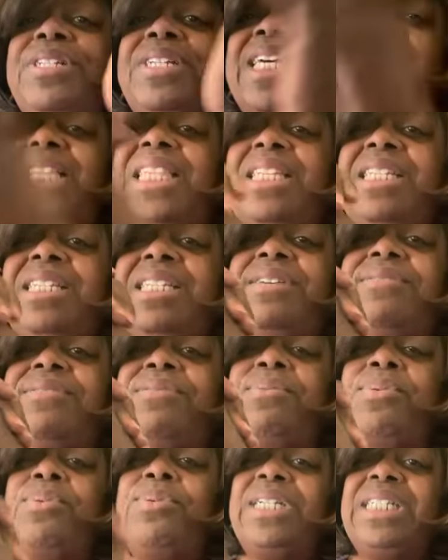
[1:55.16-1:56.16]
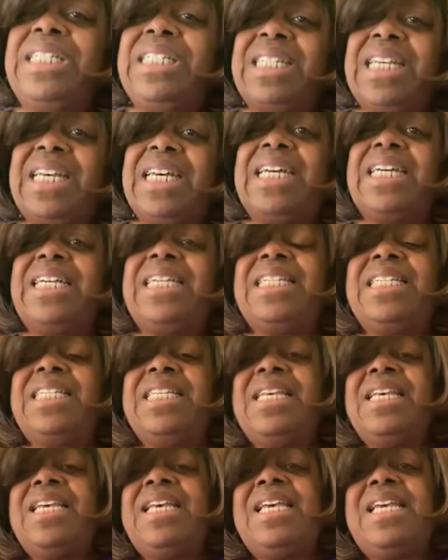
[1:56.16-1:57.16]
to like the Dove Award size
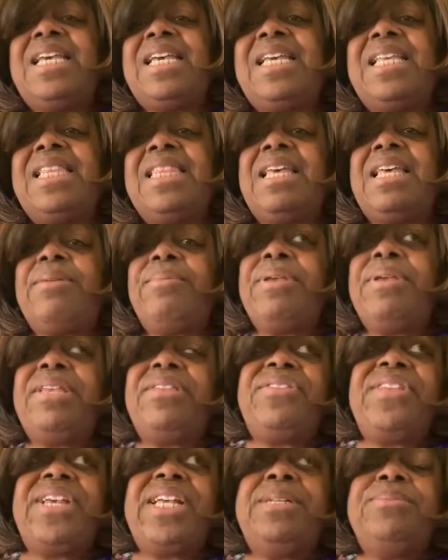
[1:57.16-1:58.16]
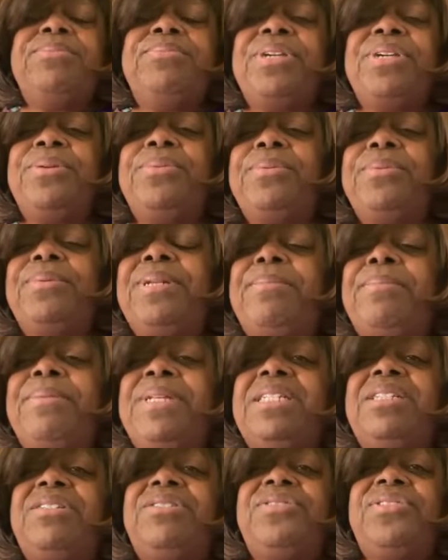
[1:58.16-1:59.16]
and that we celebrate women in
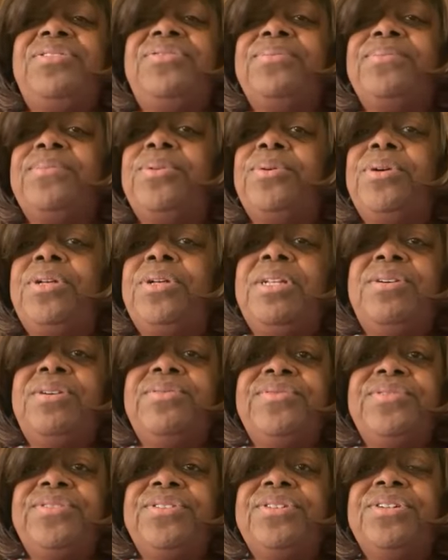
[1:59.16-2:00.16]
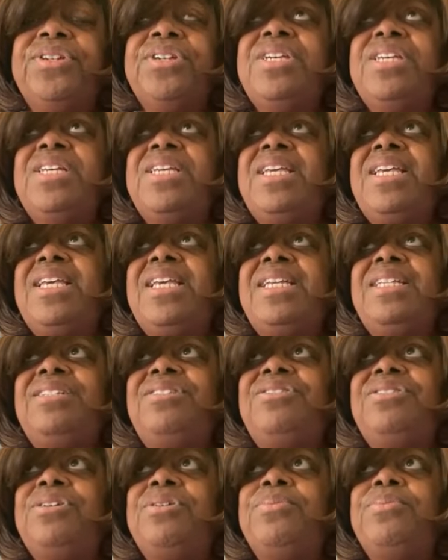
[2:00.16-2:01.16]
ministry from all over. And
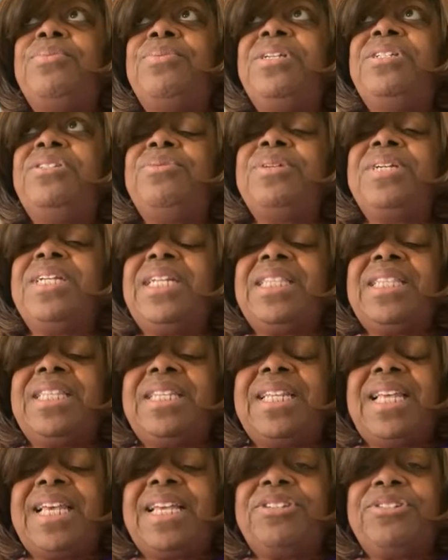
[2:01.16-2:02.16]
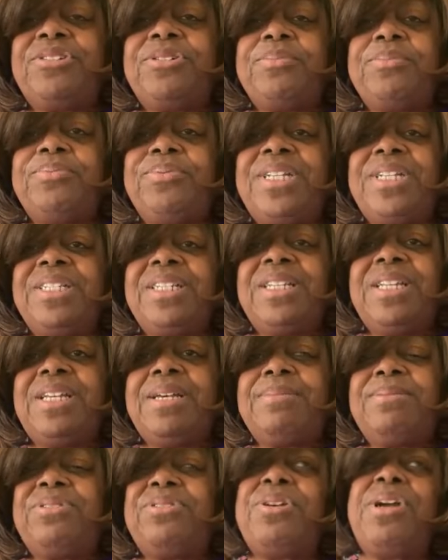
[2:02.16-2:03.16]
so we're doing it at the National Press
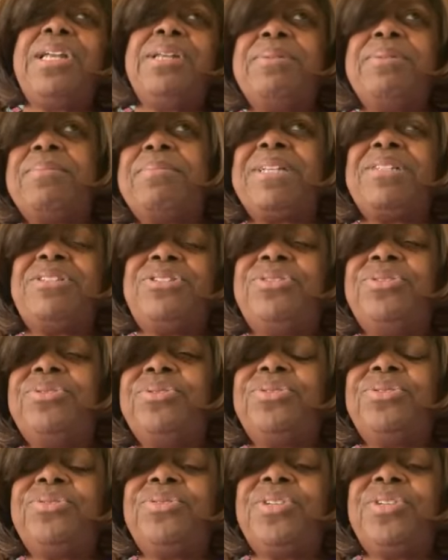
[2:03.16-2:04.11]
Club, starting with about 200 or